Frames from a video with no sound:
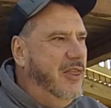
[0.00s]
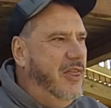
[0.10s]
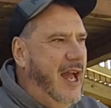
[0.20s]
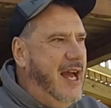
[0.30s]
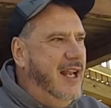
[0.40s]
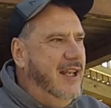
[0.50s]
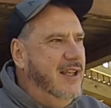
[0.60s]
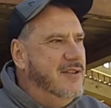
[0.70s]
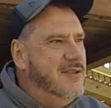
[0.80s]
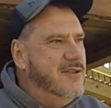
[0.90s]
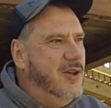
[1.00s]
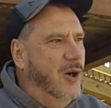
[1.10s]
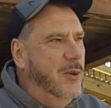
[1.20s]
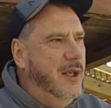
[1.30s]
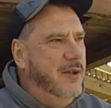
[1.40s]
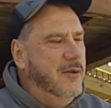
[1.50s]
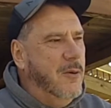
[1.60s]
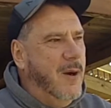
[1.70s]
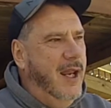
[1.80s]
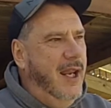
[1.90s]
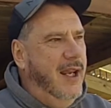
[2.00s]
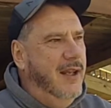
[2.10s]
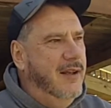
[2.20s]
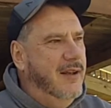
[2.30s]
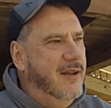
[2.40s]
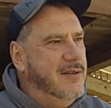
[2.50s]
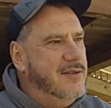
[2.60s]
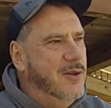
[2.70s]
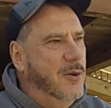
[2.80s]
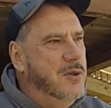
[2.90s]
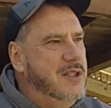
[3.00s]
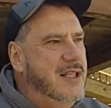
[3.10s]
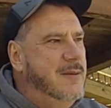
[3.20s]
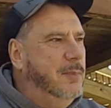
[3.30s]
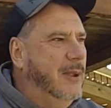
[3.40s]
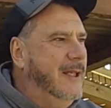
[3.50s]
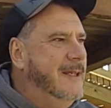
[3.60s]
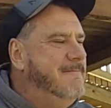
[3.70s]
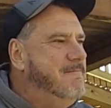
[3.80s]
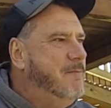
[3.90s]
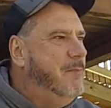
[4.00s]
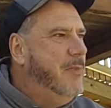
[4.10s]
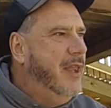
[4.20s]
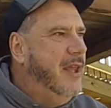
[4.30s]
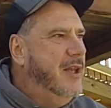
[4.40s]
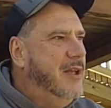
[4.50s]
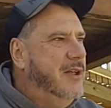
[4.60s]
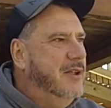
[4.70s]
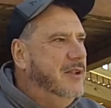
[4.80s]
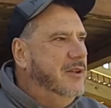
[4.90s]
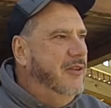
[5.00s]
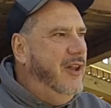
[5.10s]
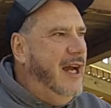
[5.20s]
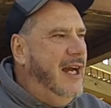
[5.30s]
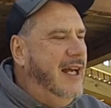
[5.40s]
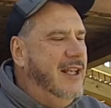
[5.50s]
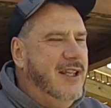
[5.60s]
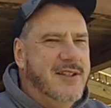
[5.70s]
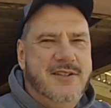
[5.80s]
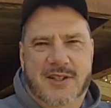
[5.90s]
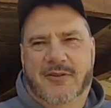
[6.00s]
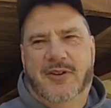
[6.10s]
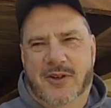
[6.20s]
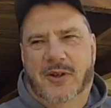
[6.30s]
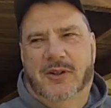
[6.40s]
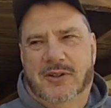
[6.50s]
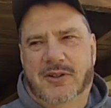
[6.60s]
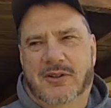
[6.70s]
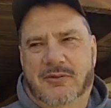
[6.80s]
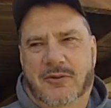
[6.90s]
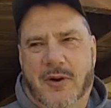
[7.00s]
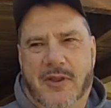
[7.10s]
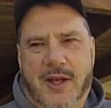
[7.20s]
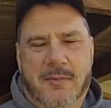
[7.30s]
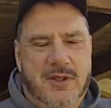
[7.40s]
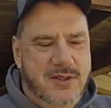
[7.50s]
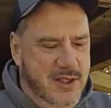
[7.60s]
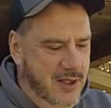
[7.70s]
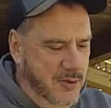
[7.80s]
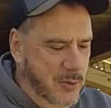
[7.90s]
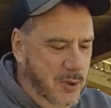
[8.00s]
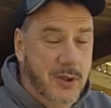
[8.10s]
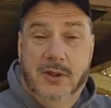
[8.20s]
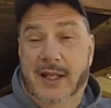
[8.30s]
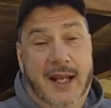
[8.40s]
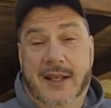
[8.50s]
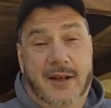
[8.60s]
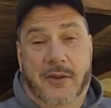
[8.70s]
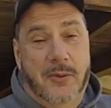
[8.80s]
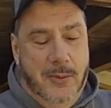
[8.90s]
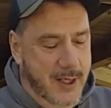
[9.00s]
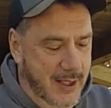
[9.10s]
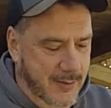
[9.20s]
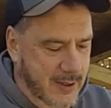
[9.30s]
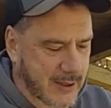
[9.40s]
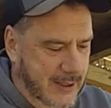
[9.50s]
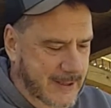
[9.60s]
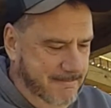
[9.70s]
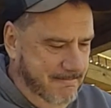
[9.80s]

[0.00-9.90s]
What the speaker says: That is so ingrained so deeply that it's difficult for them to see the world any other way, really.